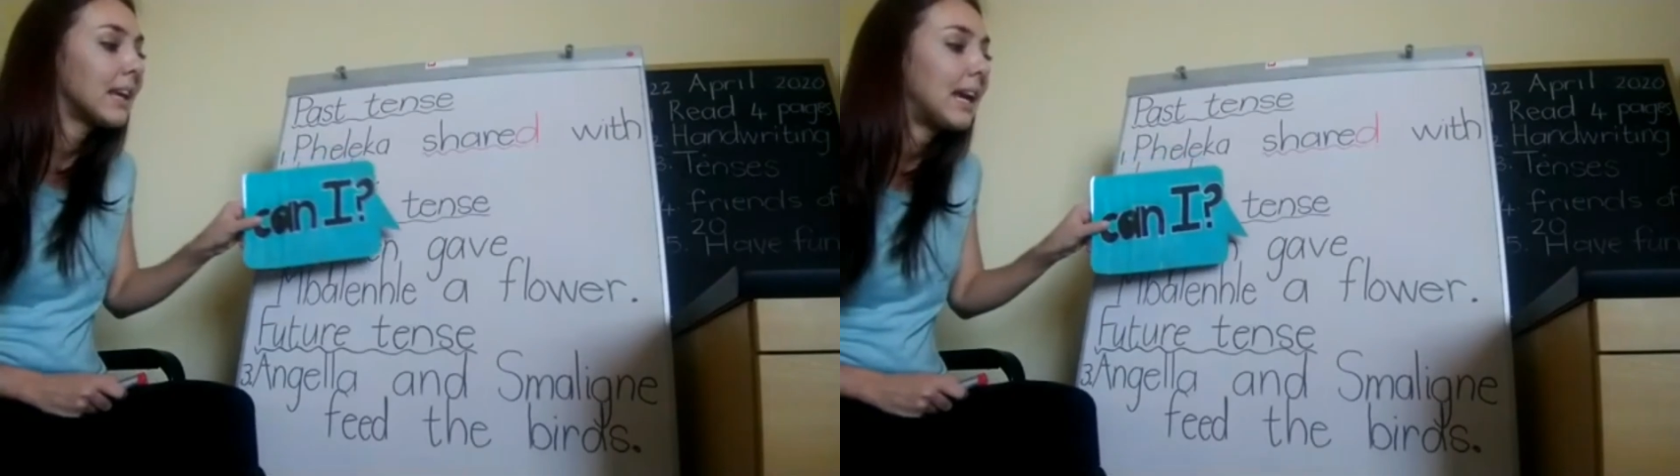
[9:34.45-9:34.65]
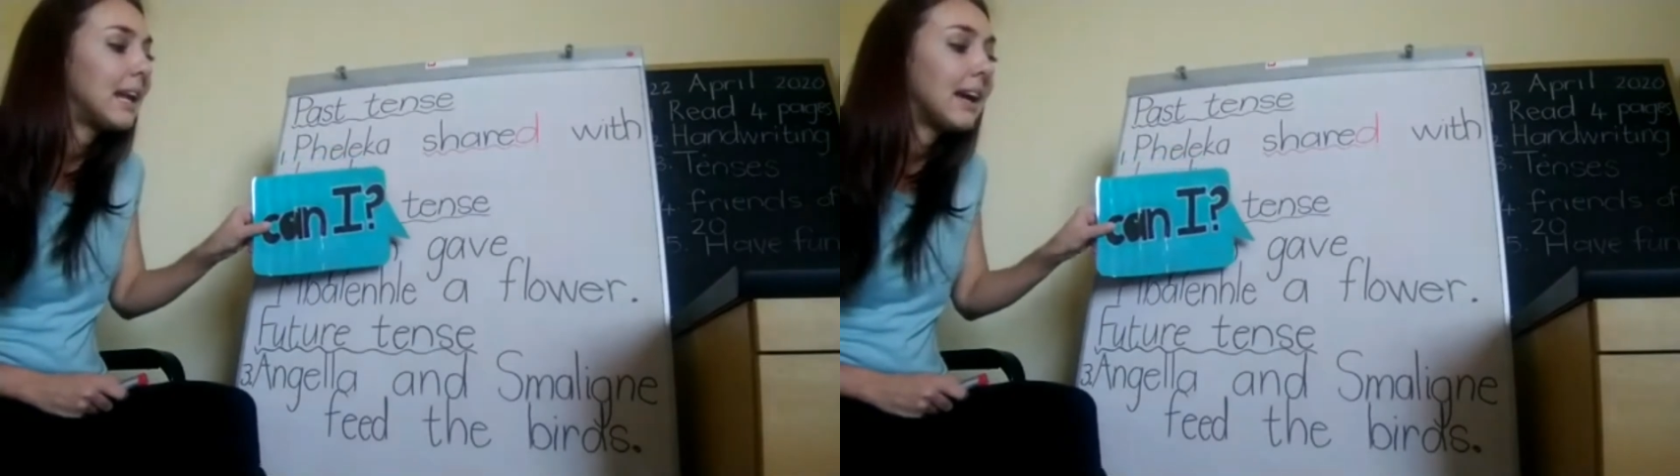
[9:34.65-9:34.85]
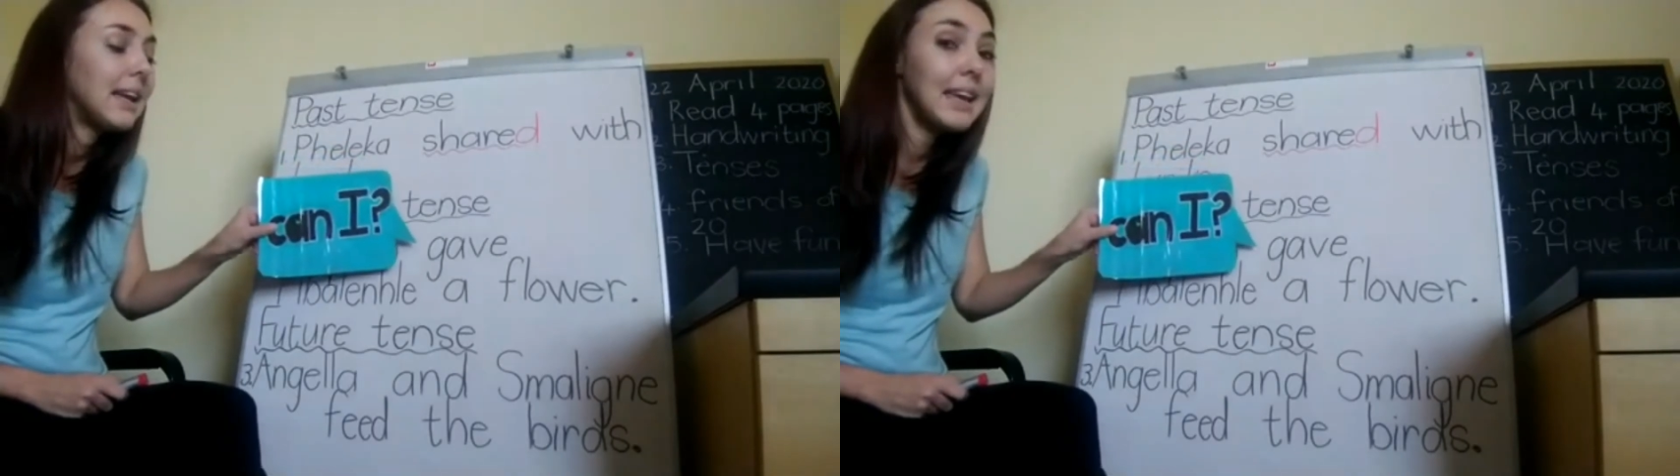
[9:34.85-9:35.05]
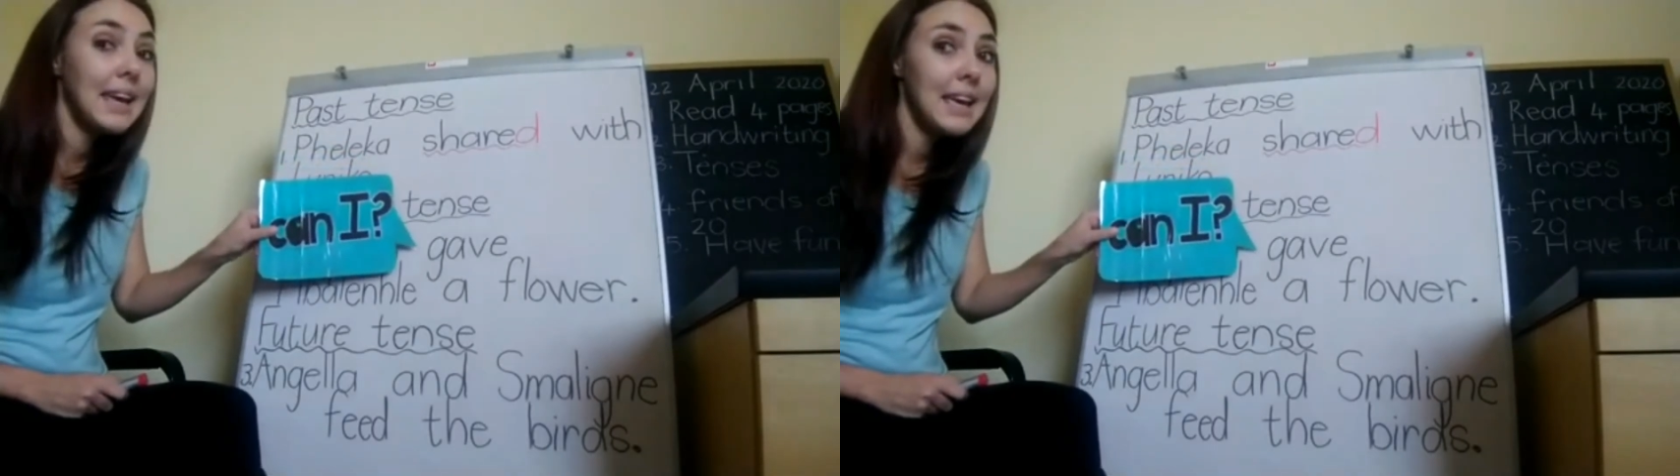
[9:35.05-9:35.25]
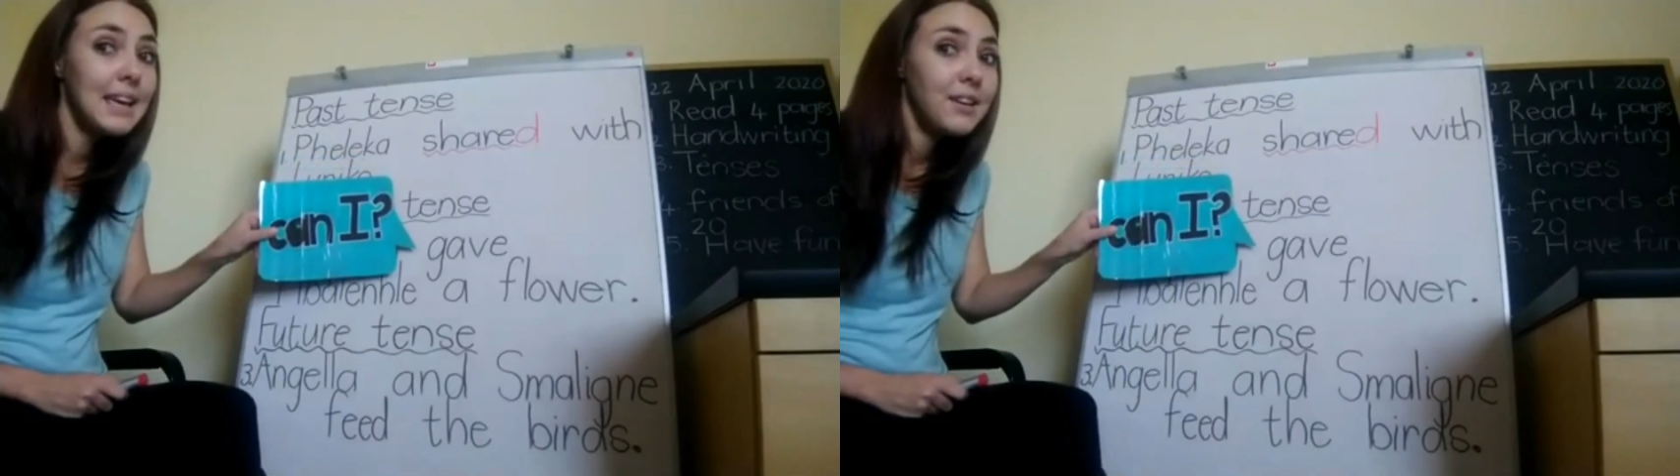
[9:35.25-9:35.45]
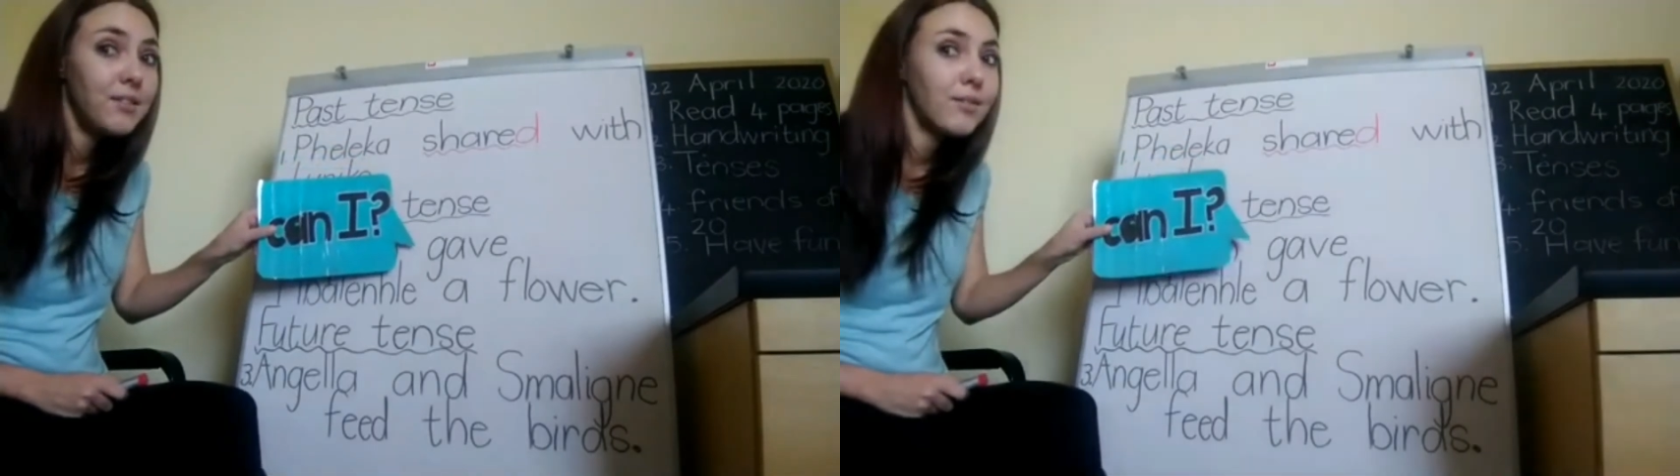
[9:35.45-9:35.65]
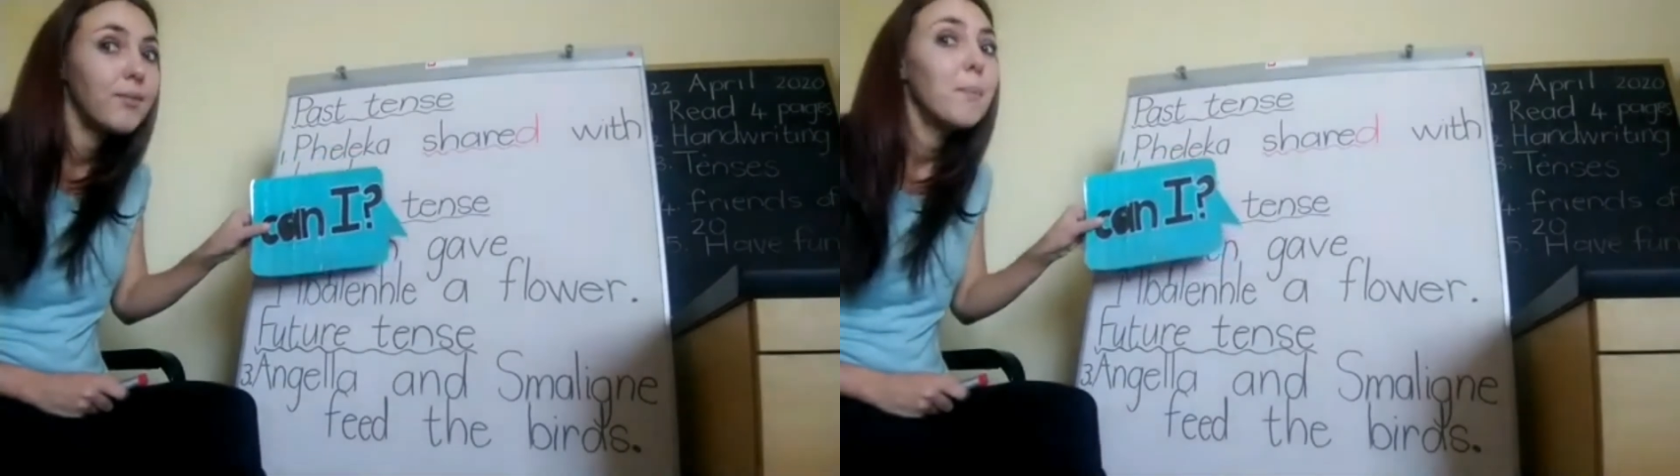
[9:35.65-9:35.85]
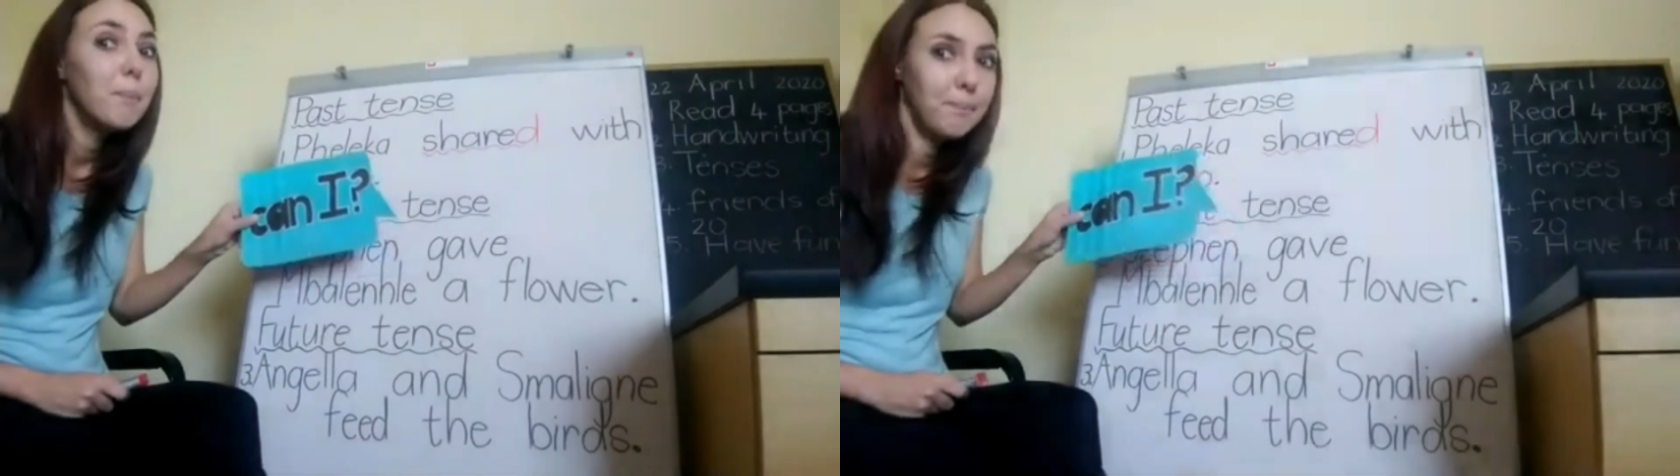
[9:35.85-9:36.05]
can I gave?
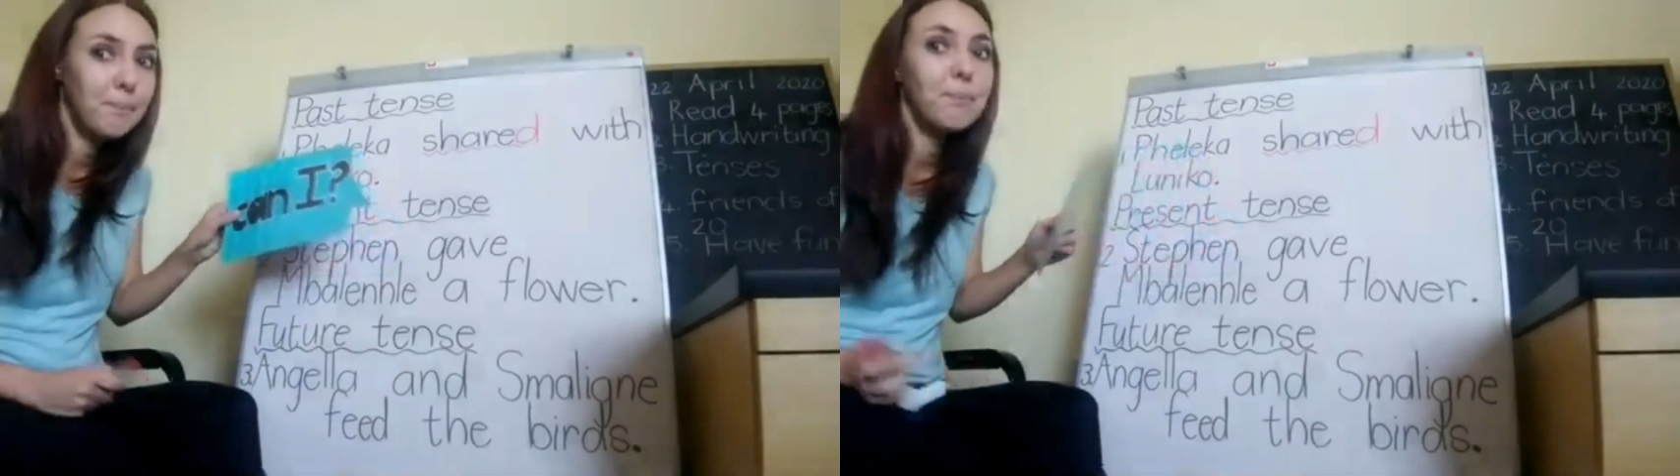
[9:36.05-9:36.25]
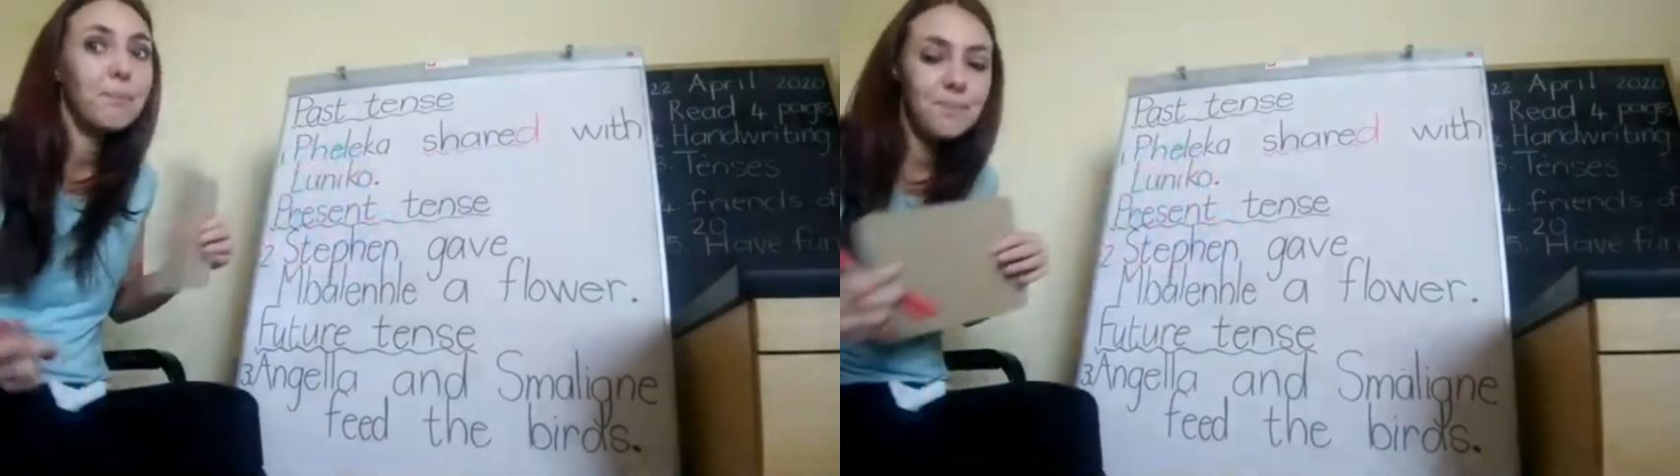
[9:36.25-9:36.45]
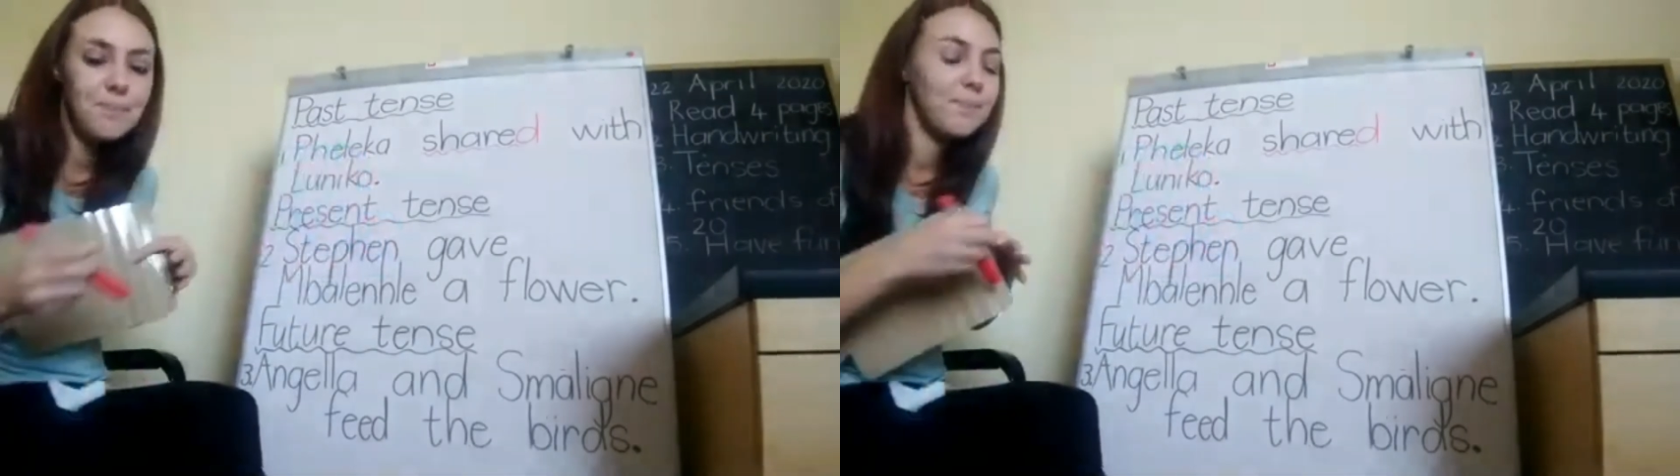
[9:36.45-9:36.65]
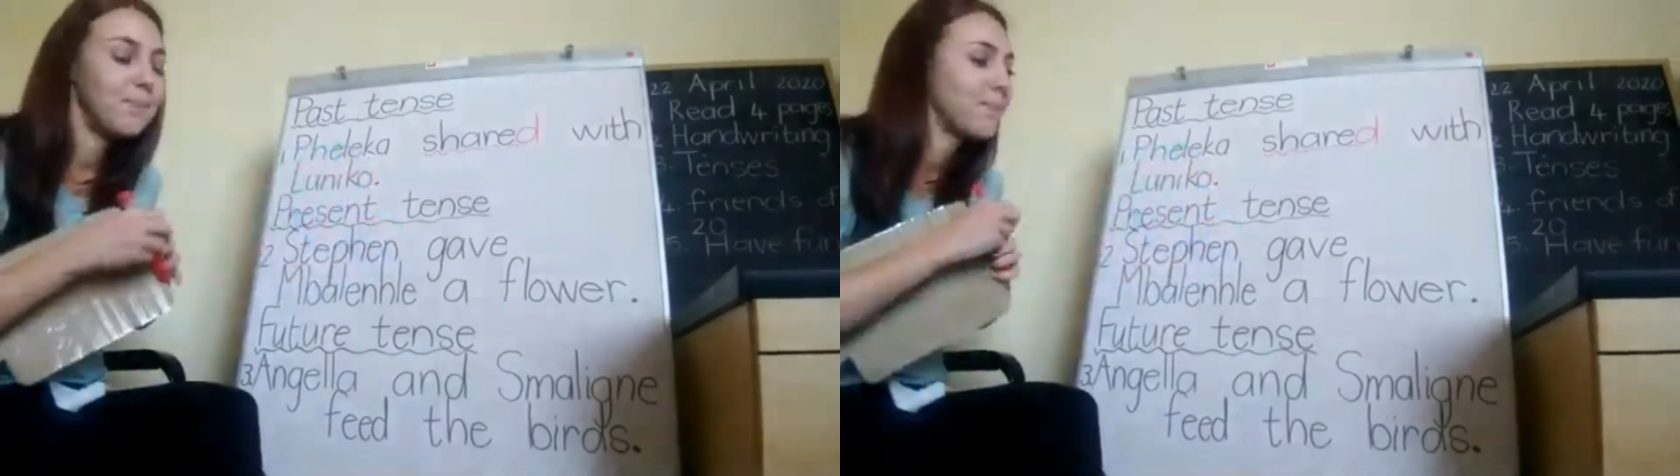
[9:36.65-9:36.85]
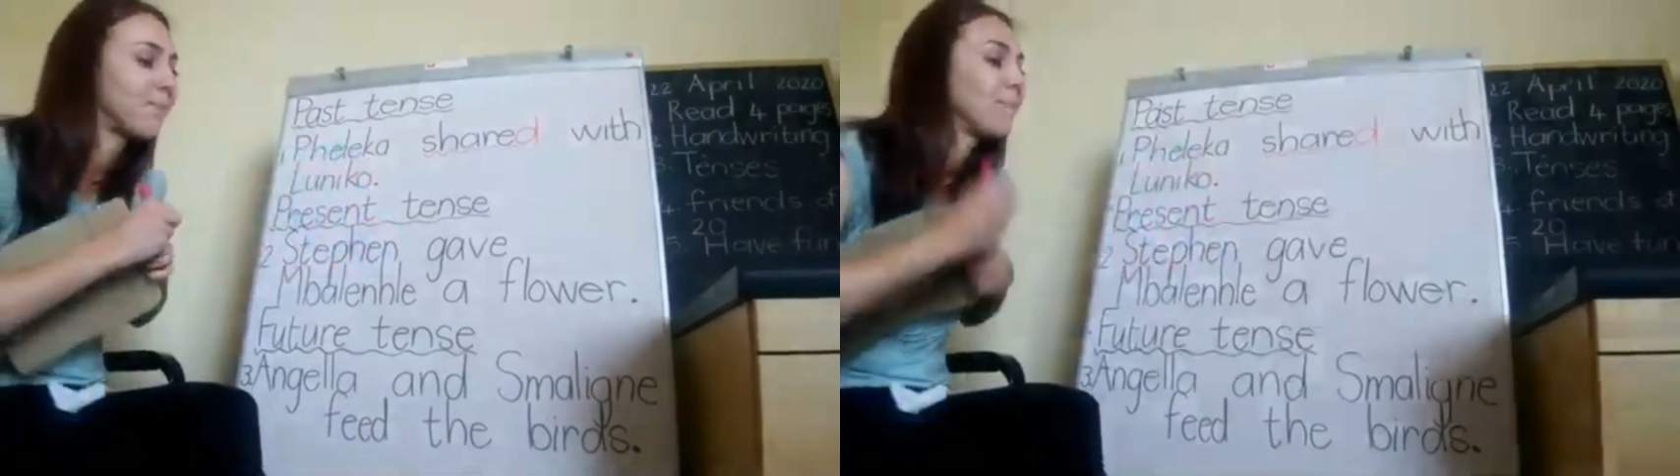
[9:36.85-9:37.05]
mm hmm